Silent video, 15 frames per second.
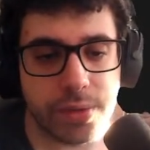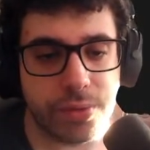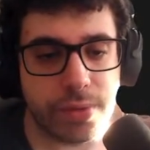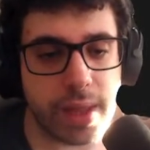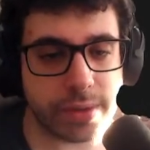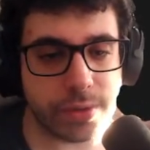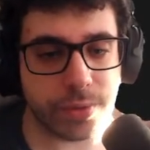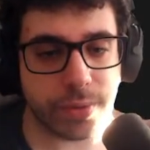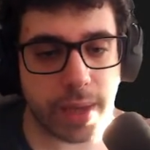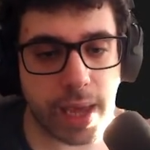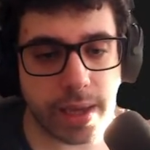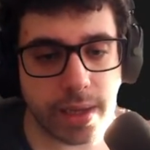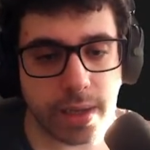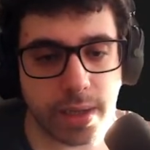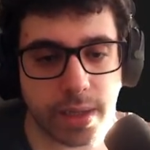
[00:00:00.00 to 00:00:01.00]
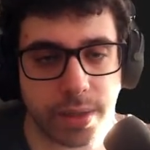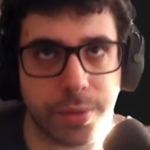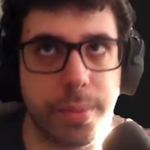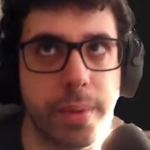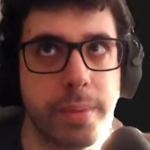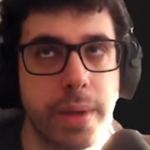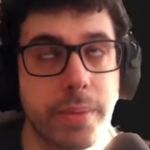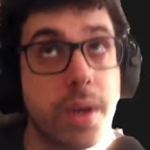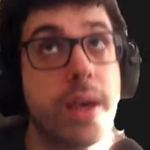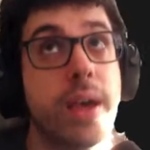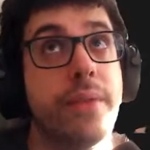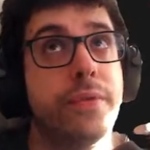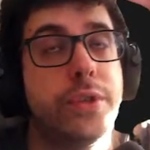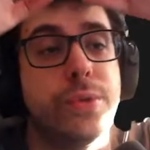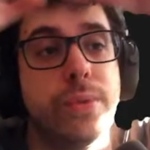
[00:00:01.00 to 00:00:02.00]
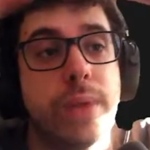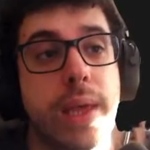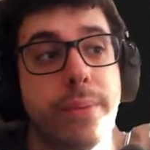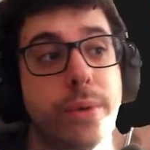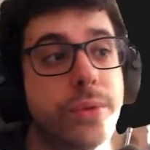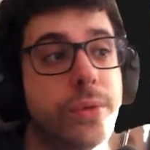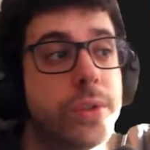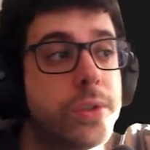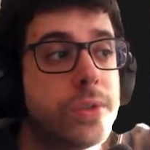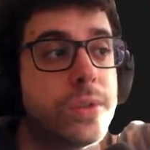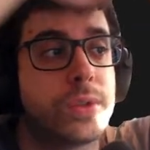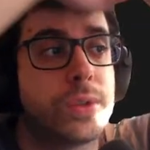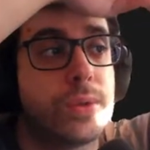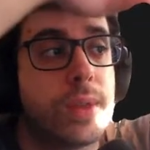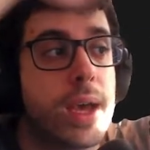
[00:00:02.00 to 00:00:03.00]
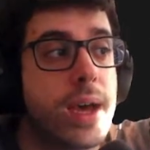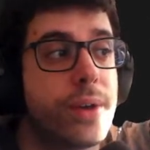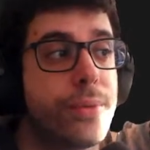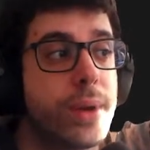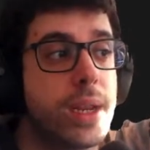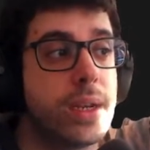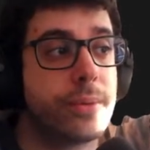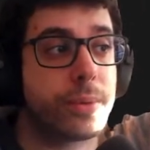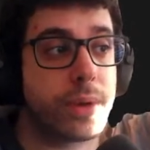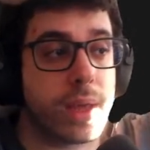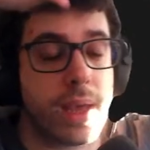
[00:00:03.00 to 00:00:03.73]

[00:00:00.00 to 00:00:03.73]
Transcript: So that's okay. So maybe I'm gonna have 2 levels to that arena. We're